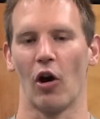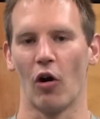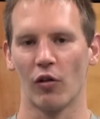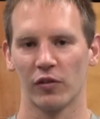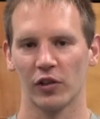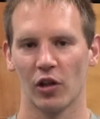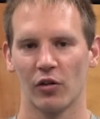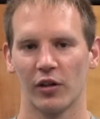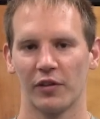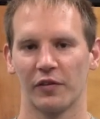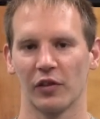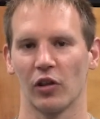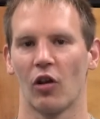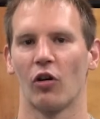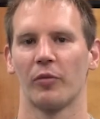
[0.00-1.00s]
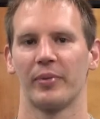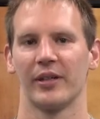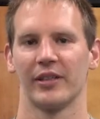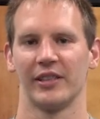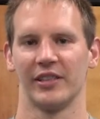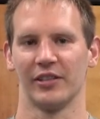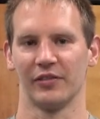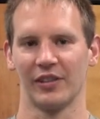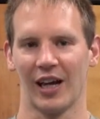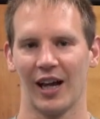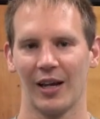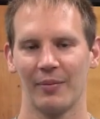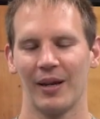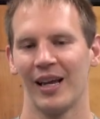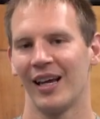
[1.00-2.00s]
overloaded for long periods of
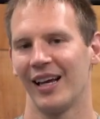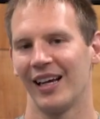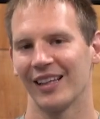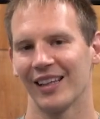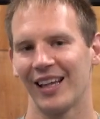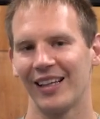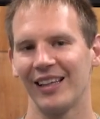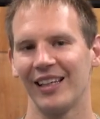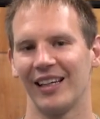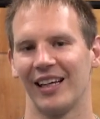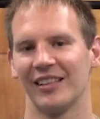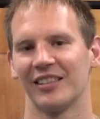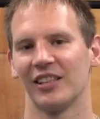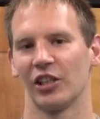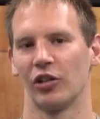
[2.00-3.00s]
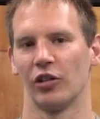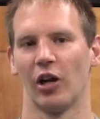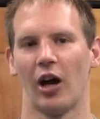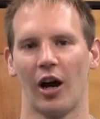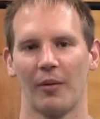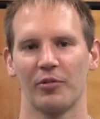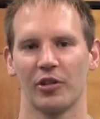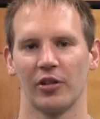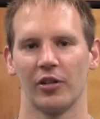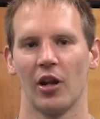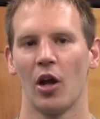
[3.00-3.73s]
time, it likely isn't a good option.